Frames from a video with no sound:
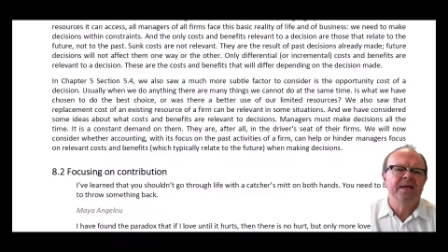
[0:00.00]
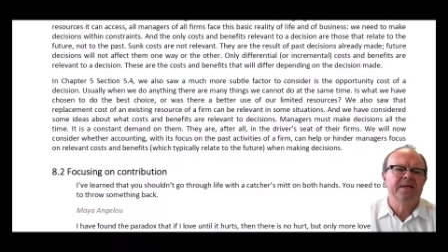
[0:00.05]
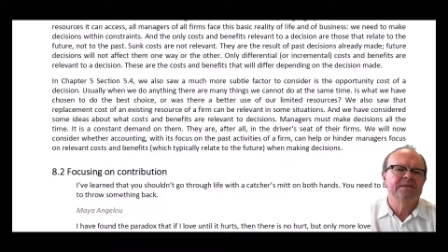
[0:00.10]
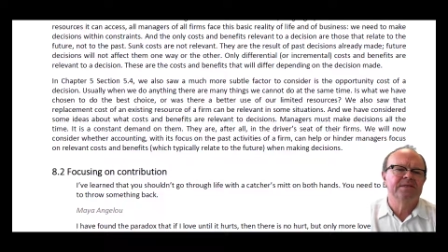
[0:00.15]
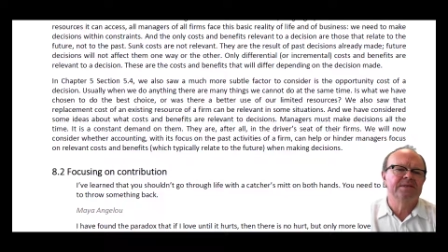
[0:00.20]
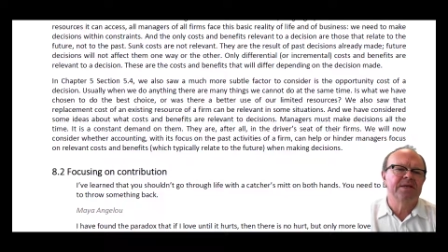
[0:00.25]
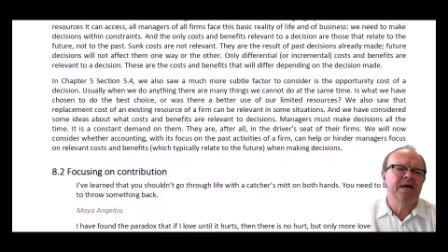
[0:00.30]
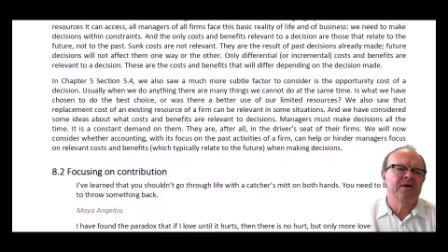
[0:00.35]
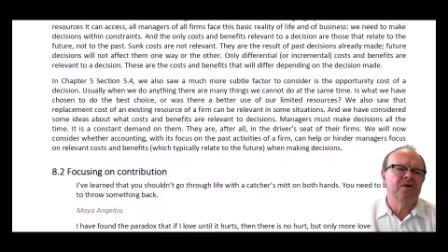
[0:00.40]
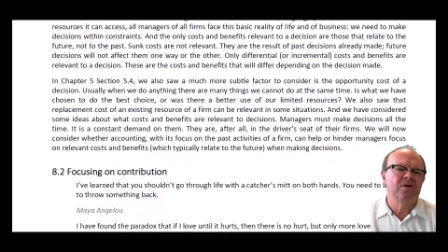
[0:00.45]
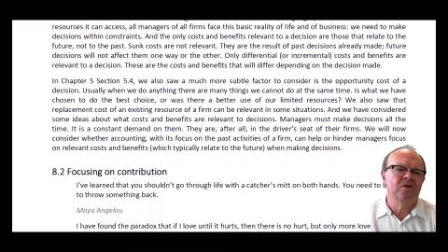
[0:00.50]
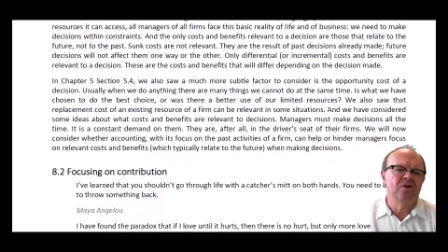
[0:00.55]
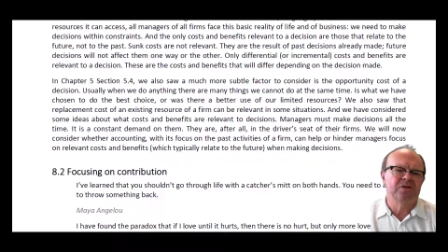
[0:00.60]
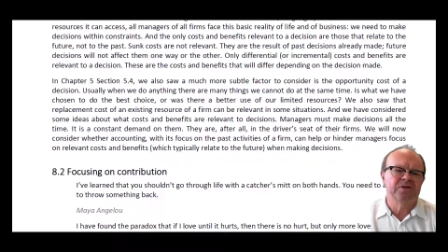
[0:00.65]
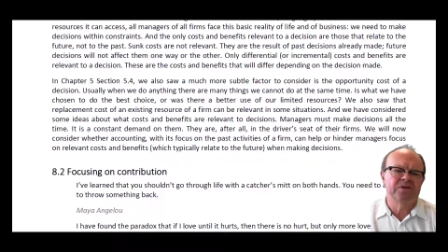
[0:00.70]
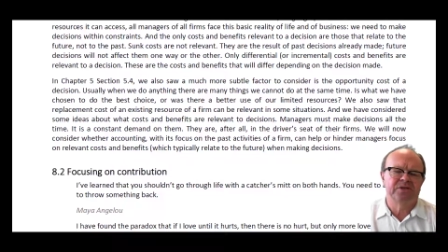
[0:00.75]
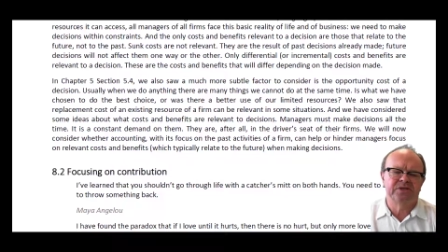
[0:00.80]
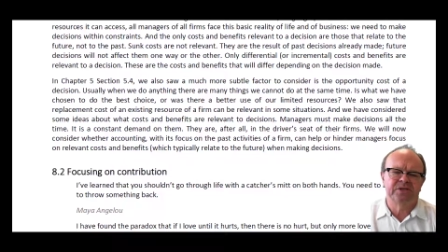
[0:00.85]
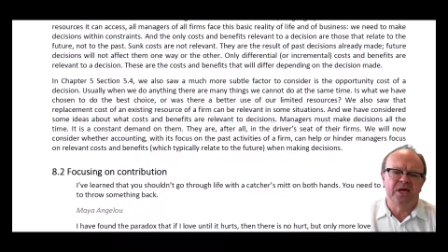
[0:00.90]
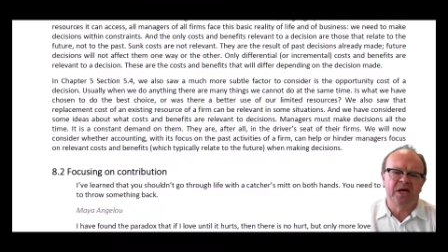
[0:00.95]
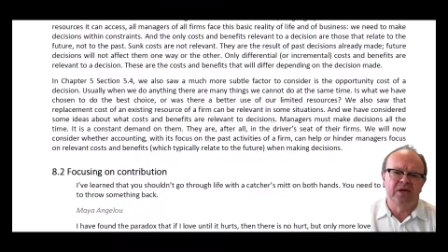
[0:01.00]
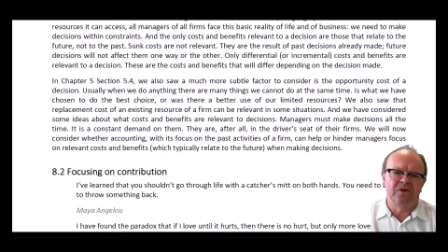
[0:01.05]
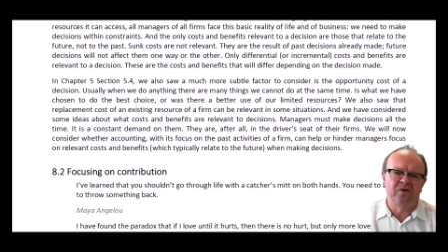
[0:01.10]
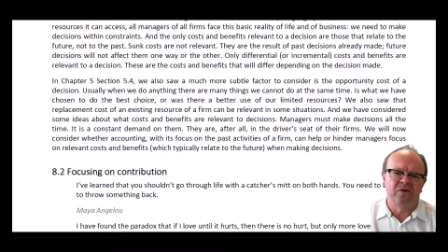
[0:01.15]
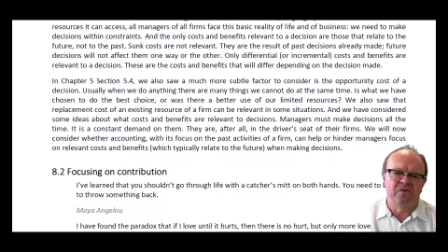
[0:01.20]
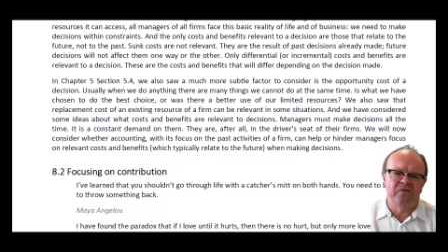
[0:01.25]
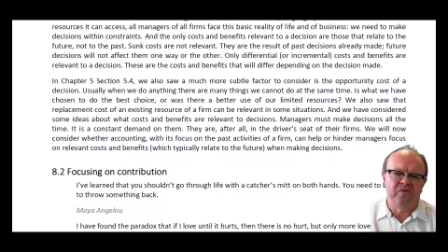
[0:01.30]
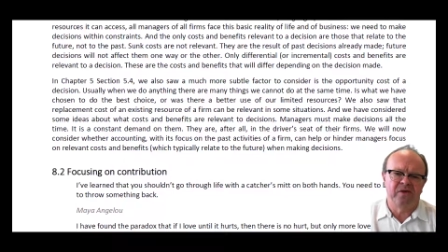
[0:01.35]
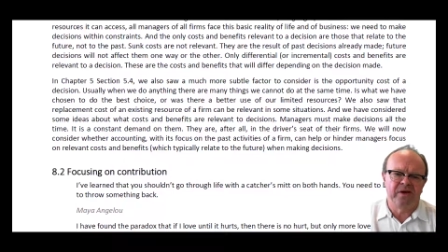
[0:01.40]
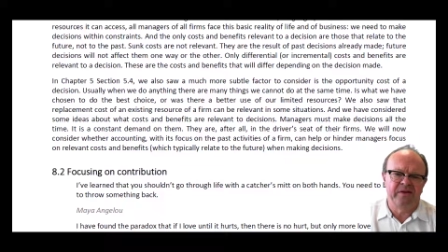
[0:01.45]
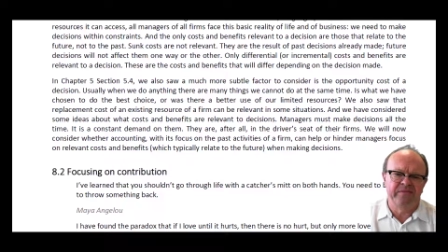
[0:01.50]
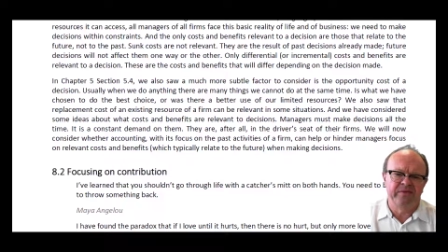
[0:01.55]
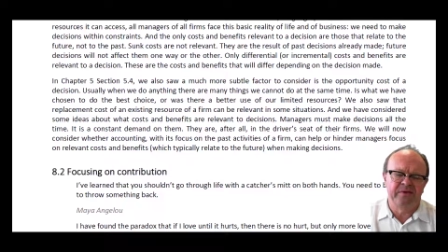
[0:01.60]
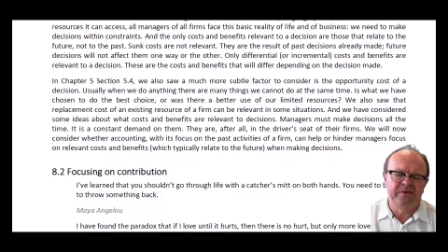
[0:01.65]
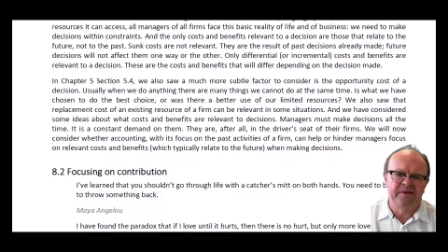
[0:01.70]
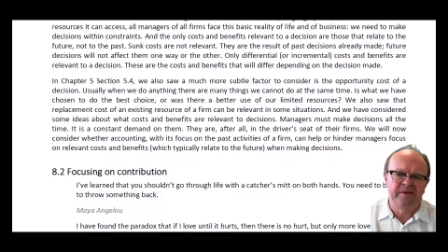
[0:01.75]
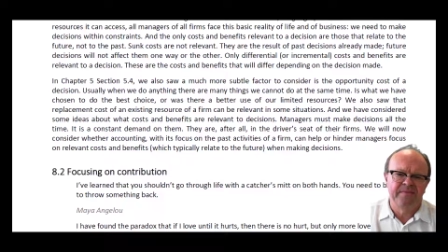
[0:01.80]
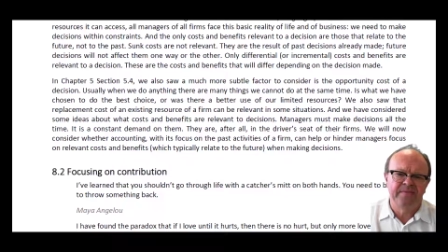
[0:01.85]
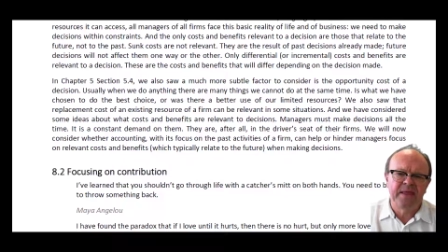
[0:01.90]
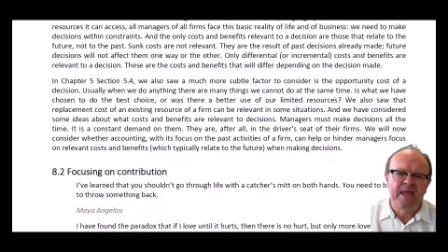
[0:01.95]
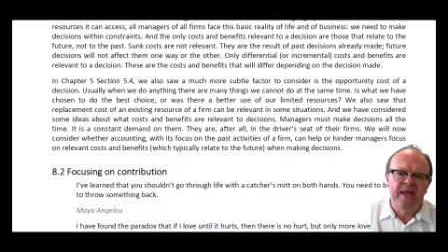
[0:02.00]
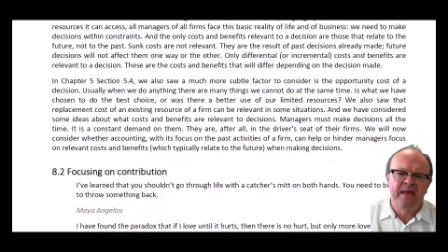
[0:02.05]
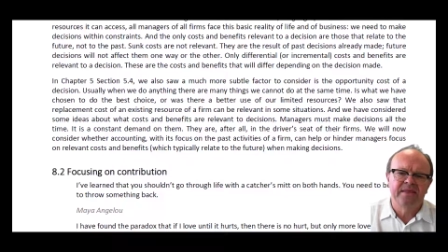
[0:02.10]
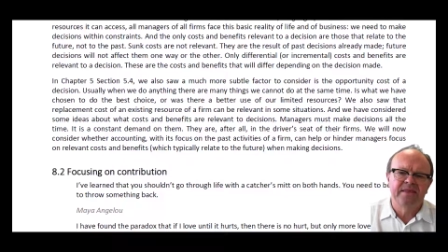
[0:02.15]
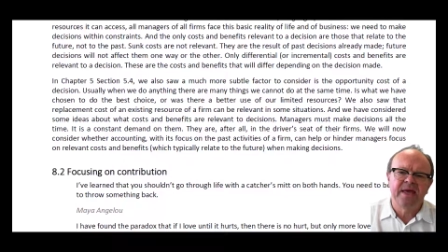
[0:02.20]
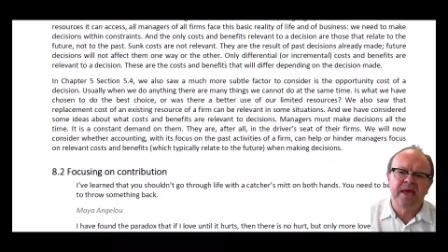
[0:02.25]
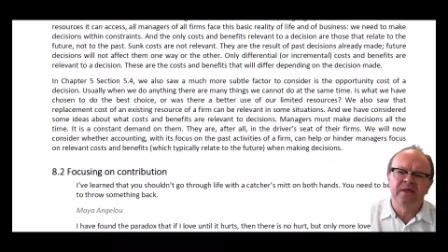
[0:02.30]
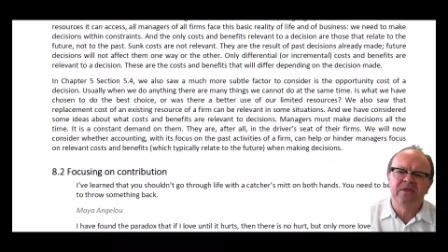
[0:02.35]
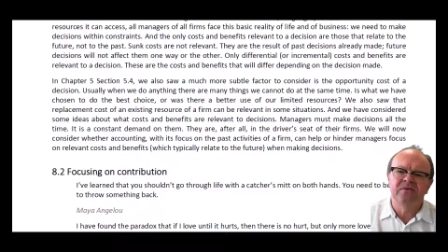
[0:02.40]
Some costs are not relevant. They